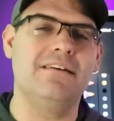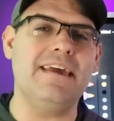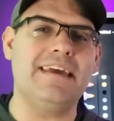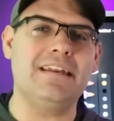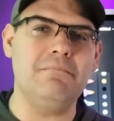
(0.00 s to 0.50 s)

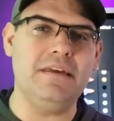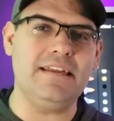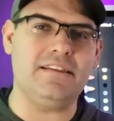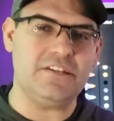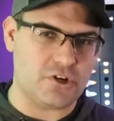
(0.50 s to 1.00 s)
they can
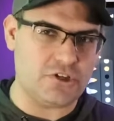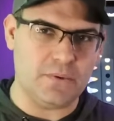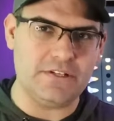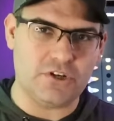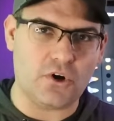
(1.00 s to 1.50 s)
immediately start
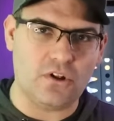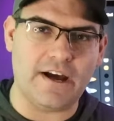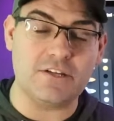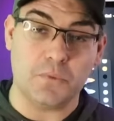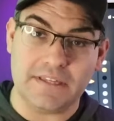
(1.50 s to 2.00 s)
to
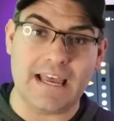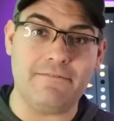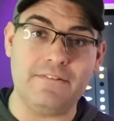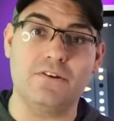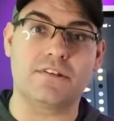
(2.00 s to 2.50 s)
internalize what
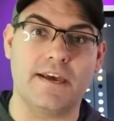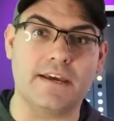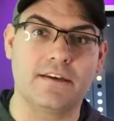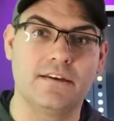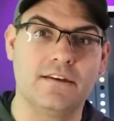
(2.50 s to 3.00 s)
that feels like.